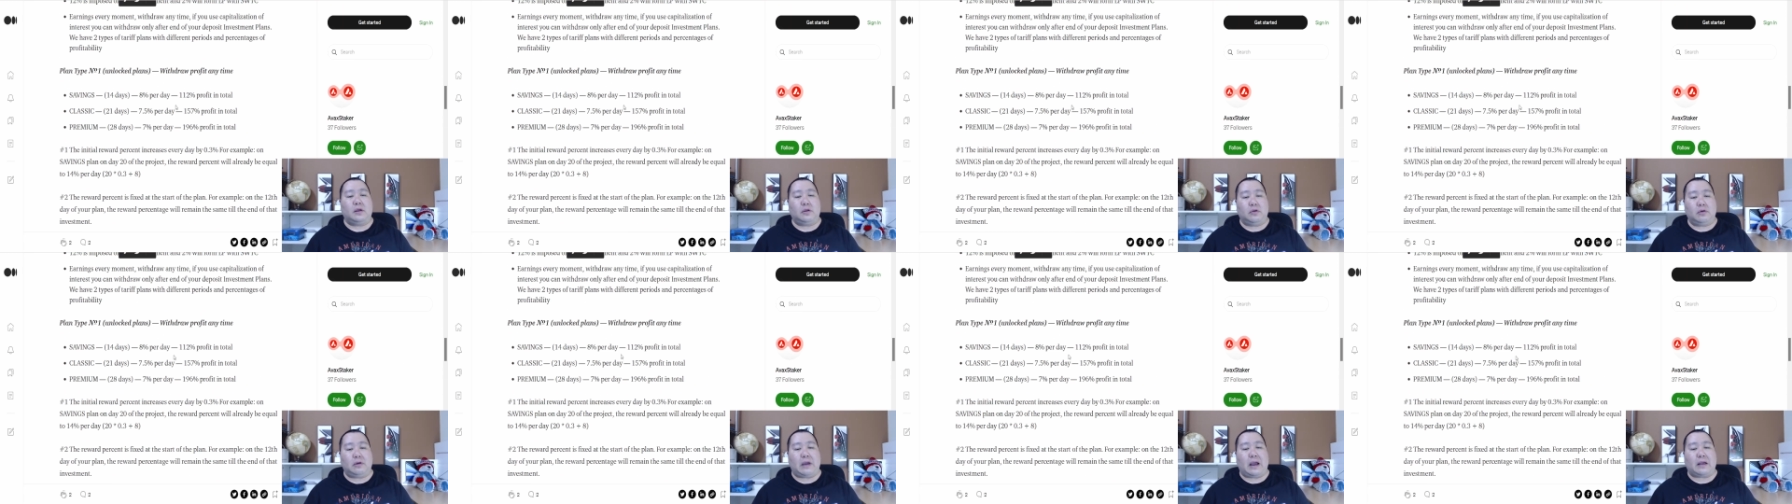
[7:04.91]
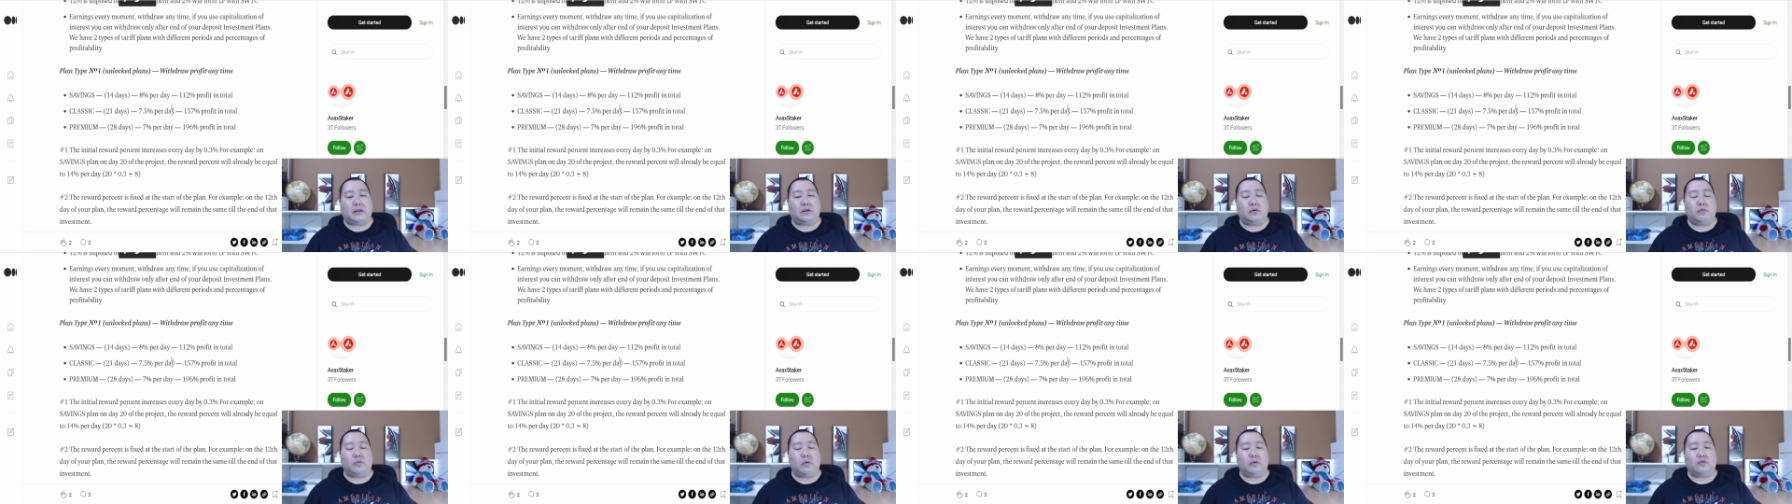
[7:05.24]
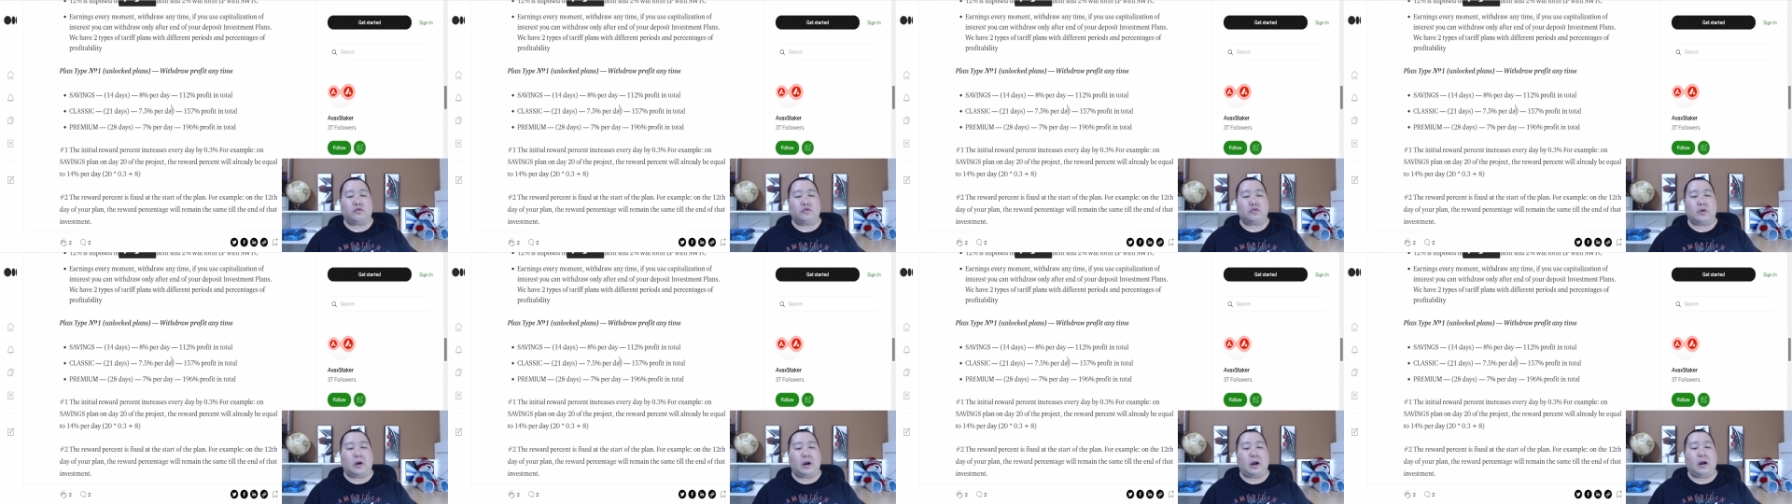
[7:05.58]
you guys can
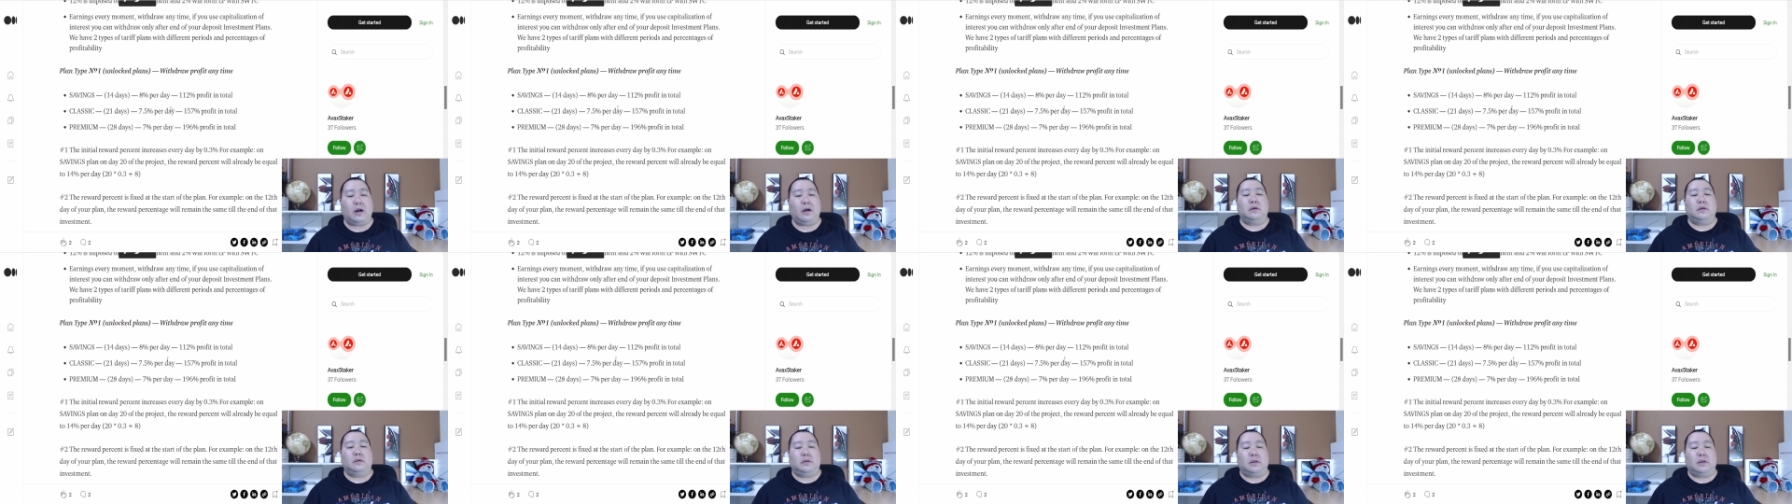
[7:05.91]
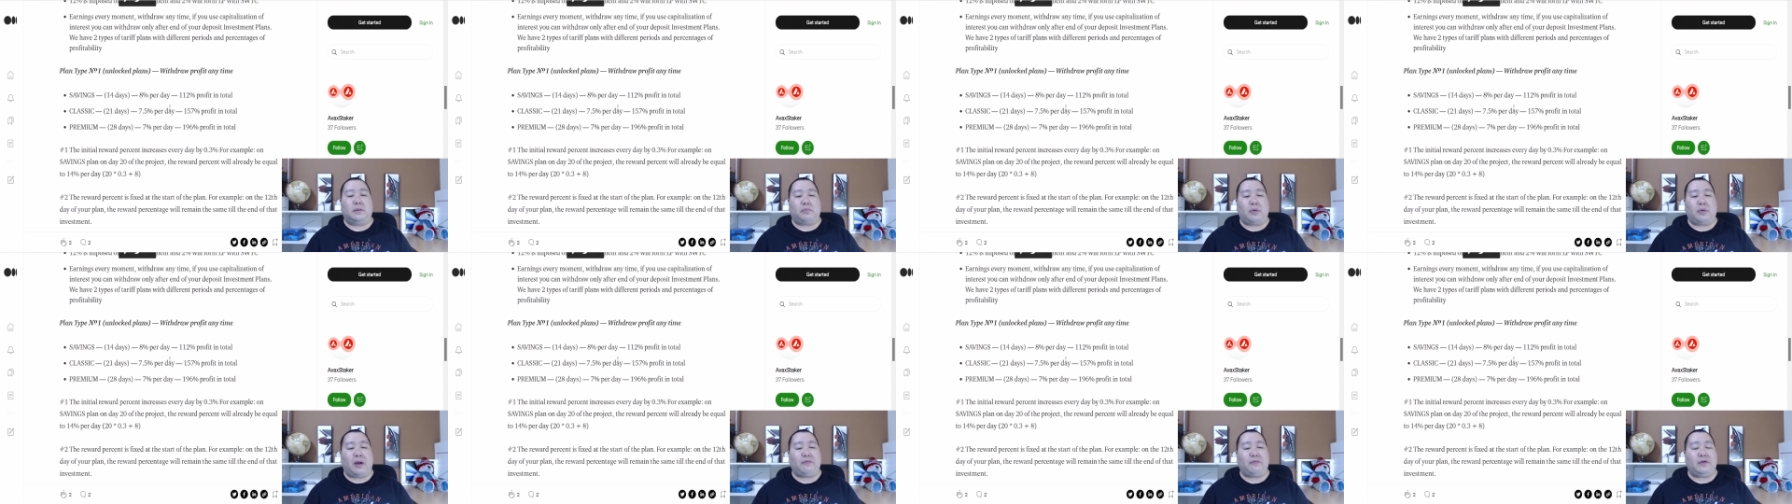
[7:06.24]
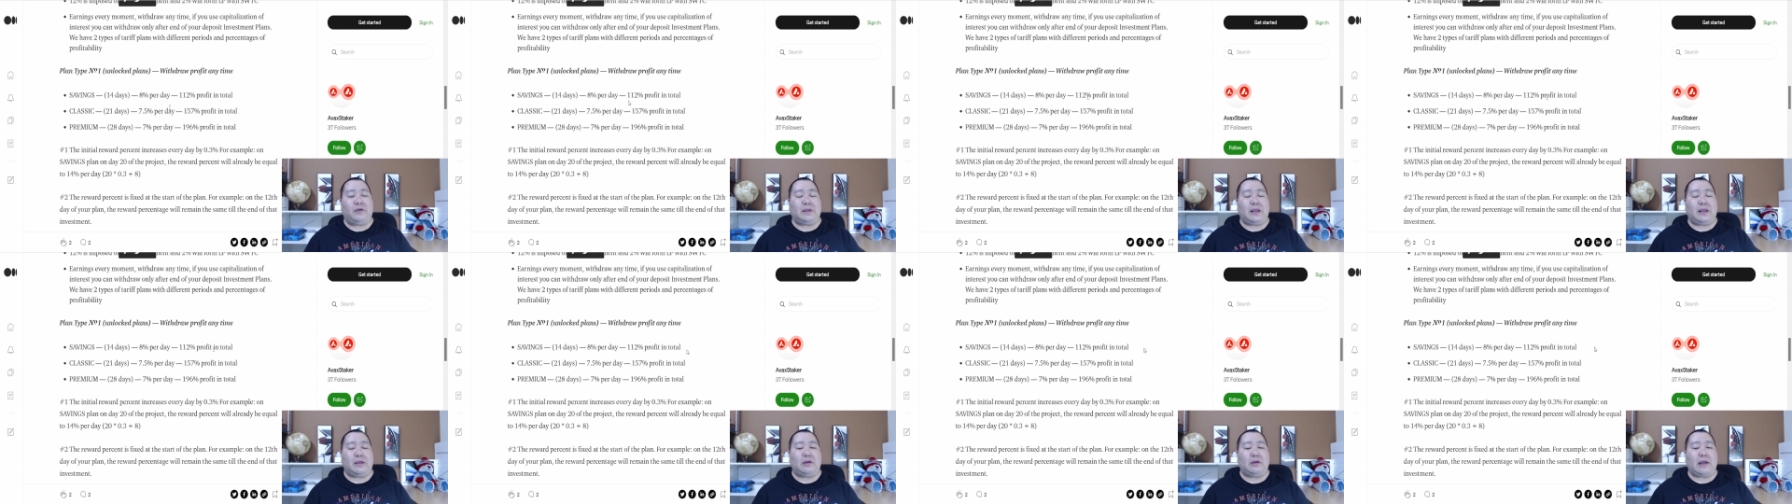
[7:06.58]
withdraw the
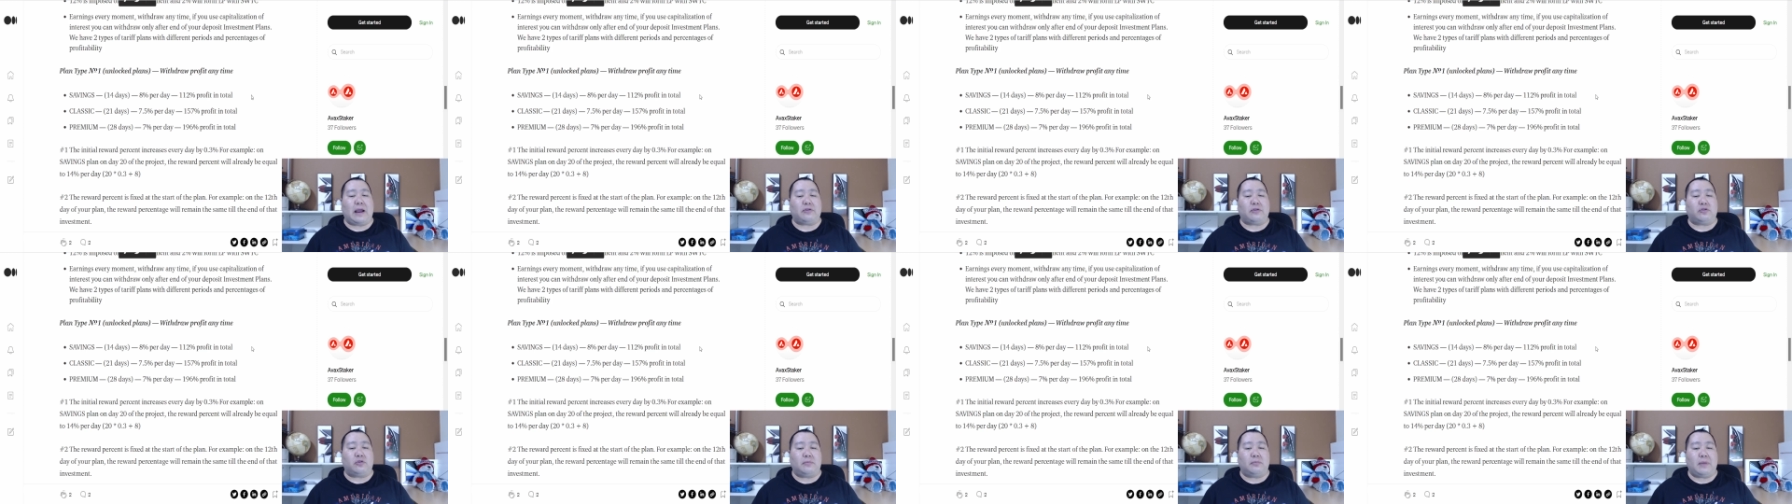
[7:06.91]
profit that you guys